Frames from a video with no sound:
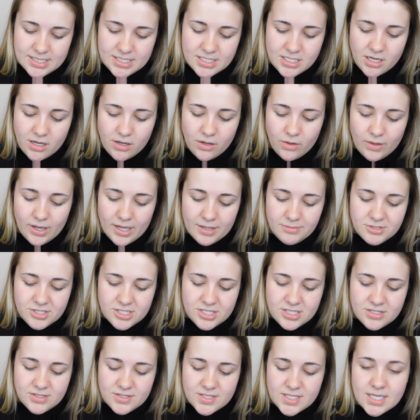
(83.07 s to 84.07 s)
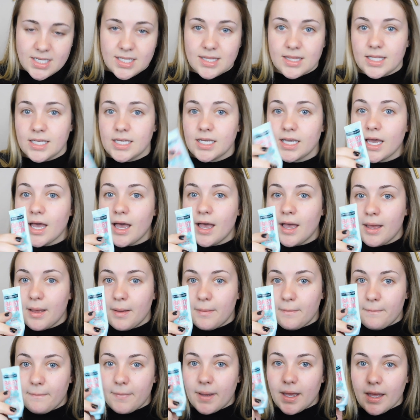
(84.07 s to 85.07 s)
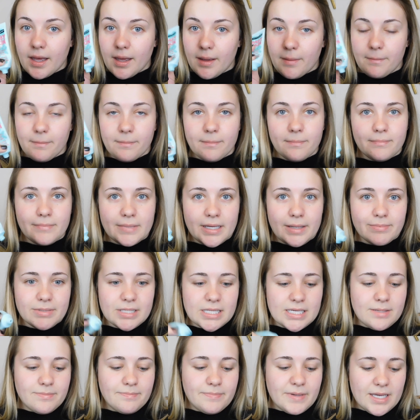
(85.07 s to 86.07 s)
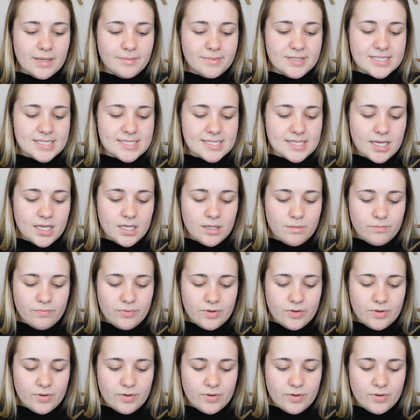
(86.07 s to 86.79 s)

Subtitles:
So I'm just using the Maybelline Baby Skin